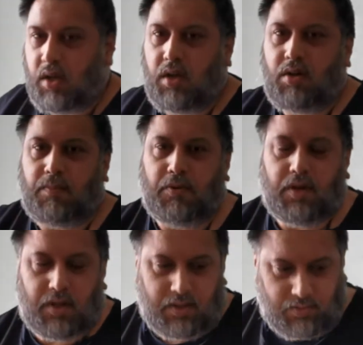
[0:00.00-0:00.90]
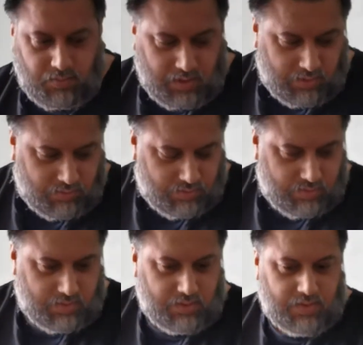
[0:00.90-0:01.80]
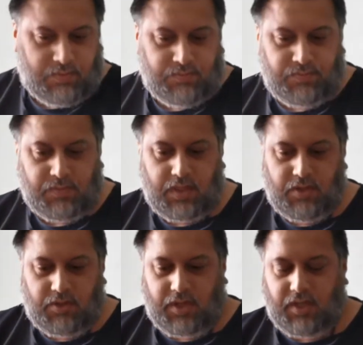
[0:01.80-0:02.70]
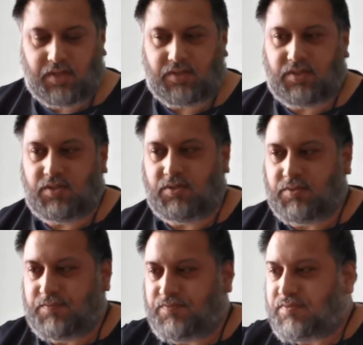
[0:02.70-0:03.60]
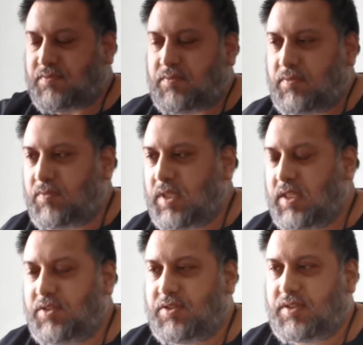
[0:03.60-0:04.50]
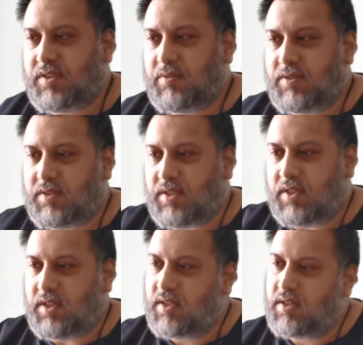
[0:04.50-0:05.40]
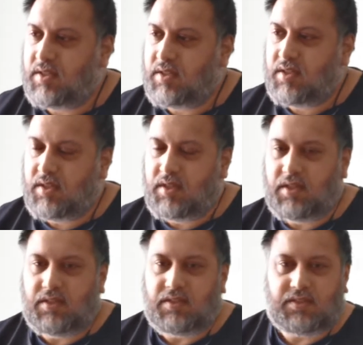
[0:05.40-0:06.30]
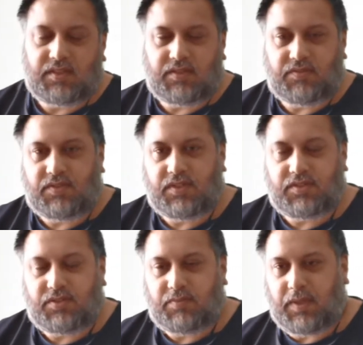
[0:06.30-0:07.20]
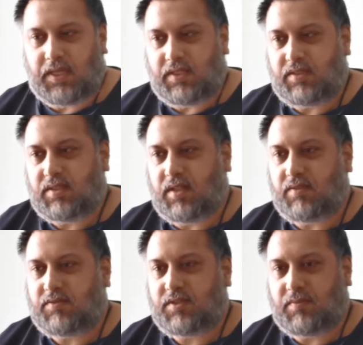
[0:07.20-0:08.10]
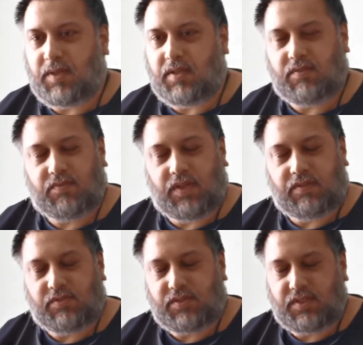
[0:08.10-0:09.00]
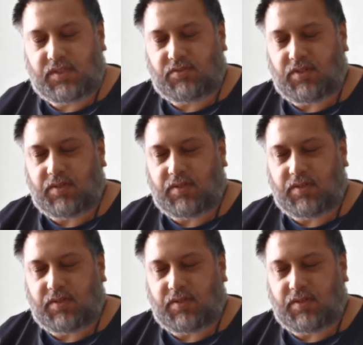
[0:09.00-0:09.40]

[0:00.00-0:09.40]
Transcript: Oh boy, wow. Okay, so interesting when starting. Doesn't feel so bad after about 5 or 6